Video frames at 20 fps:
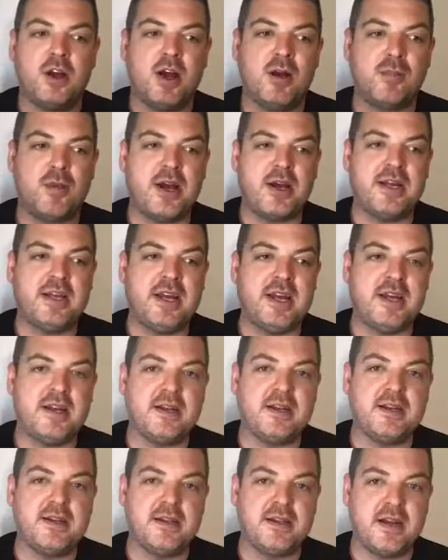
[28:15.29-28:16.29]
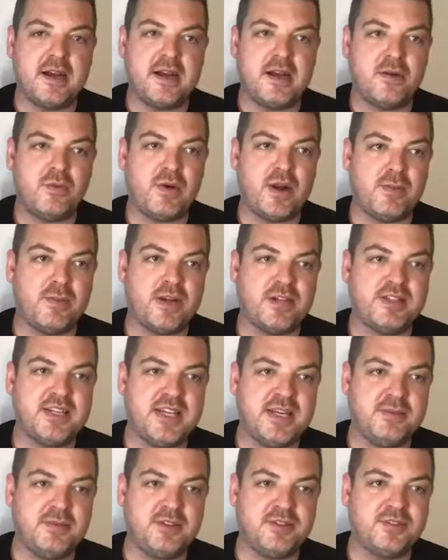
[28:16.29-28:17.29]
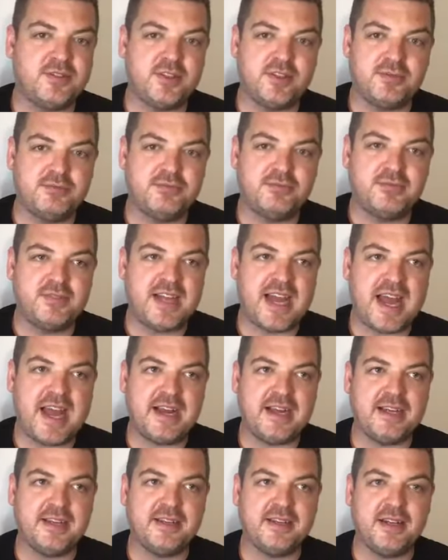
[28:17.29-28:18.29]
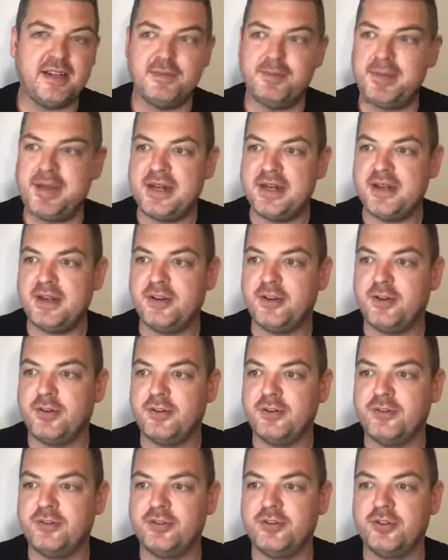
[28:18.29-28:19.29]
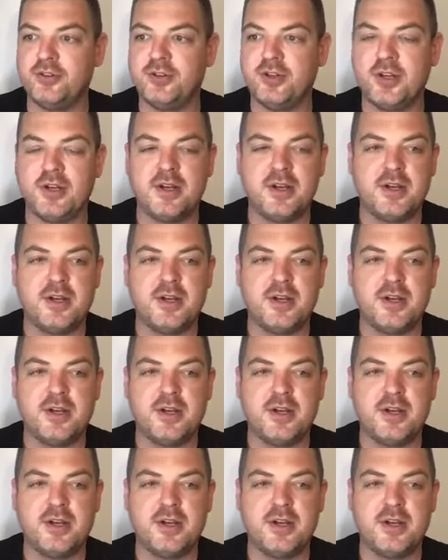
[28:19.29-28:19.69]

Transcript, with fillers: I might get one of my team just to tag it and pin it onto